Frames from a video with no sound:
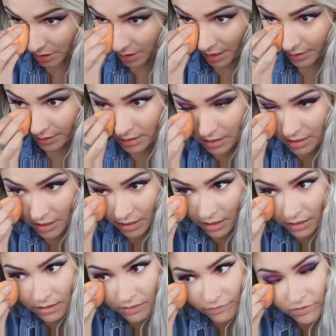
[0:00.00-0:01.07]
to that
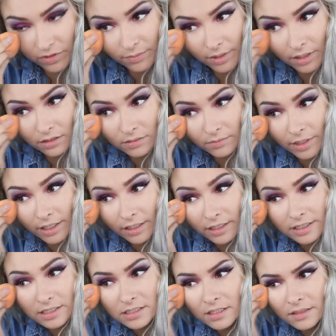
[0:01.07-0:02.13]
concealer to be under my
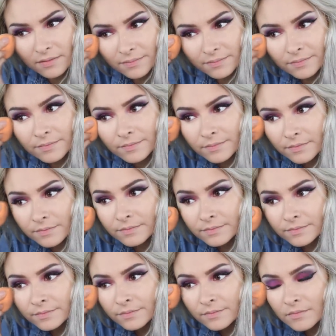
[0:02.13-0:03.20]
eyes.
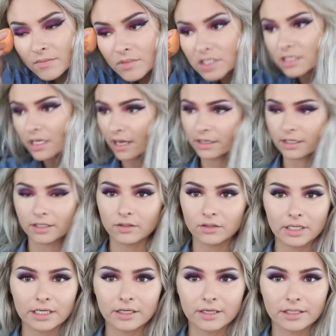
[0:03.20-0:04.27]
Certainly not.
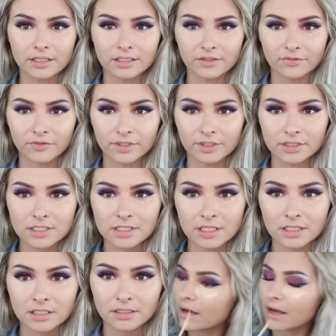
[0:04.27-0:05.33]
Like, look at the difference.
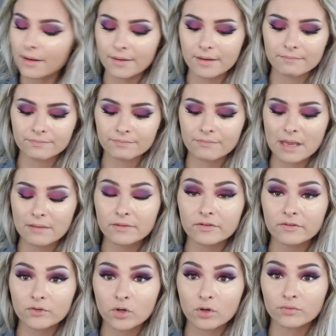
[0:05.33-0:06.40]
Maybe
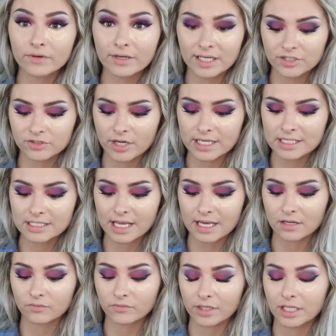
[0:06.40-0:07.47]
if you've got really dry
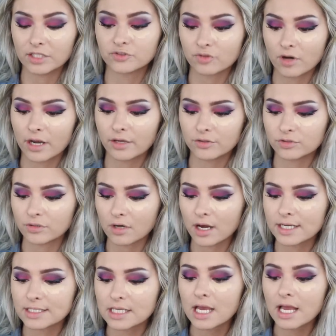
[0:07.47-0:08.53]
skin and really dry under
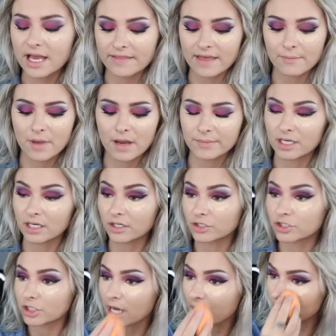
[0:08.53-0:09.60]
eyes, that might be a good
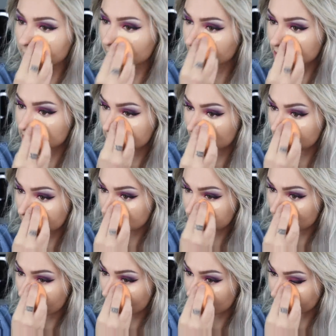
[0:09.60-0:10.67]
shout because it is
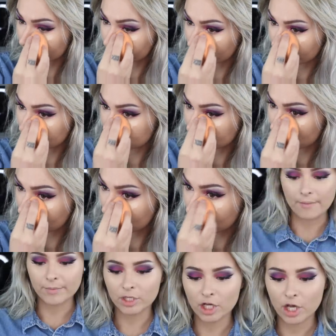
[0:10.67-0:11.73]
kind of greasy.
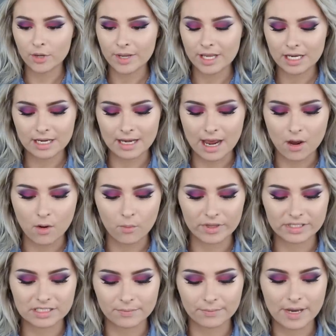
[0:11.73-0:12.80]
I'm gonna go in now
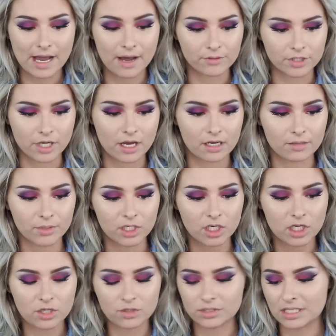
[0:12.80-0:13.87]
with some powder, and I'm gonna
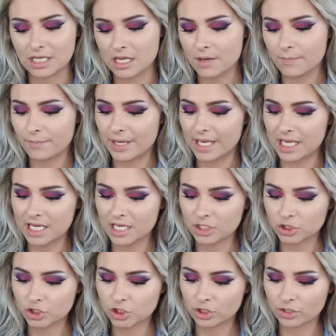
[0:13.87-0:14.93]
use the
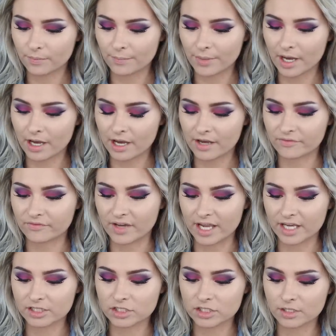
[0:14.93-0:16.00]
Peach
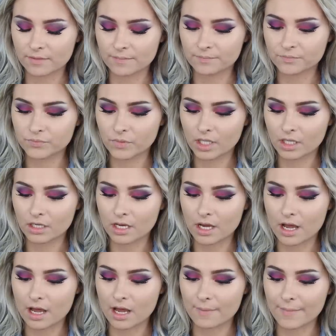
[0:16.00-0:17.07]
Perfect
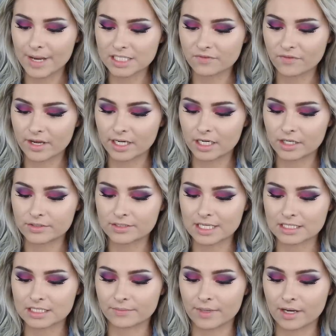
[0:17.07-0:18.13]
Mattifying Loose
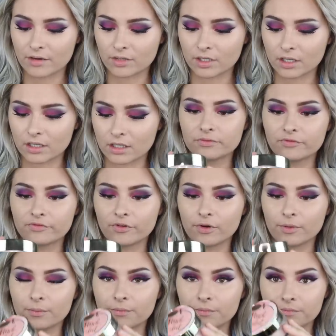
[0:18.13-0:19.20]
Setting Powder
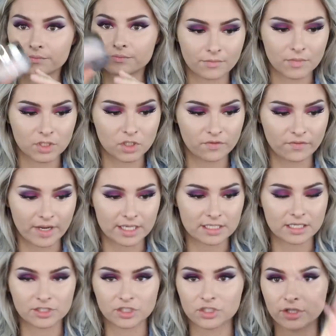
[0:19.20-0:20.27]
from Too
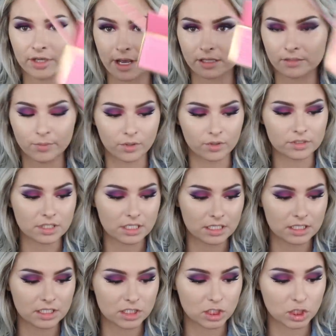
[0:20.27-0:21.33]
Faced. I just took it out of the box, it
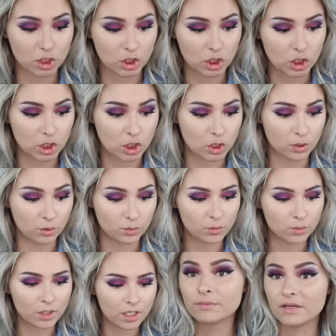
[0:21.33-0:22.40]
is
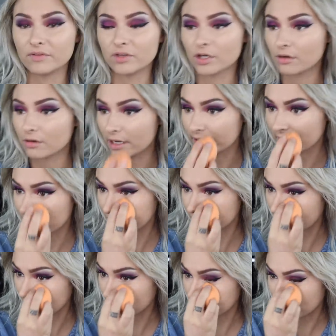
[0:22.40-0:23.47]
new. If you don't like that
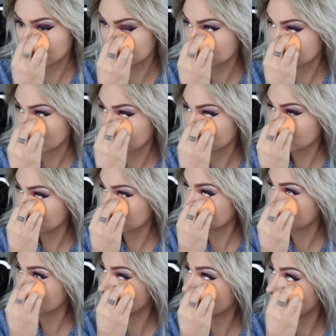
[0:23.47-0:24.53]
fake peach scent,
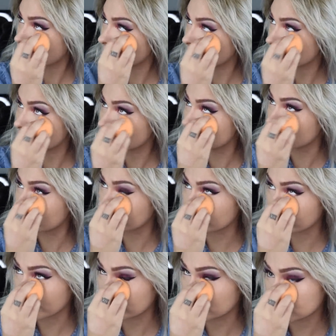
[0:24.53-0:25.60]
you're gonna hate all of the
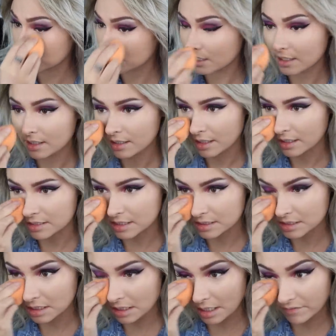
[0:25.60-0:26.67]
range because
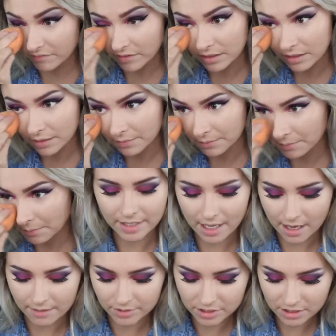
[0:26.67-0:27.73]
it's in everything.
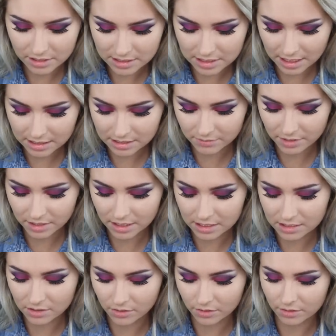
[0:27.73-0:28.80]
Yeah, I'm just gonna stick some of
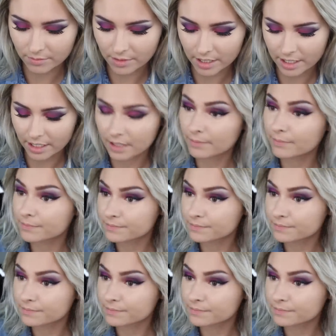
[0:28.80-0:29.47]
this on my